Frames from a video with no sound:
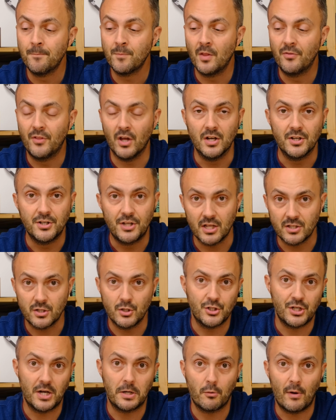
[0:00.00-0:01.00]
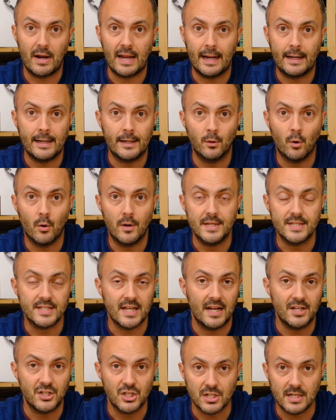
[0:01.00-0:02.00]
that doesn't generate any noise
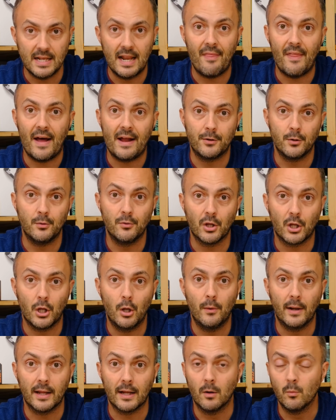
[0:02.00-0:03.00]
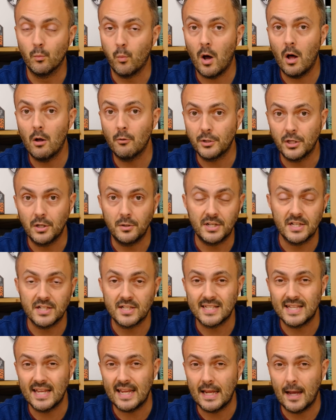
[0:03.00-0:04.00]
and just let that do the cooling. And while you did
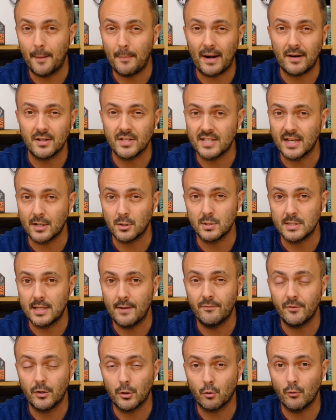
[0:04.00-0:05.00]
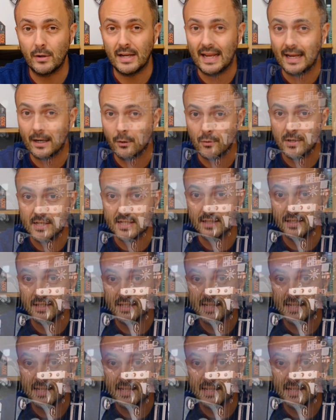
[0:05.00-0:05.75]
see about a six or seven degree increase in the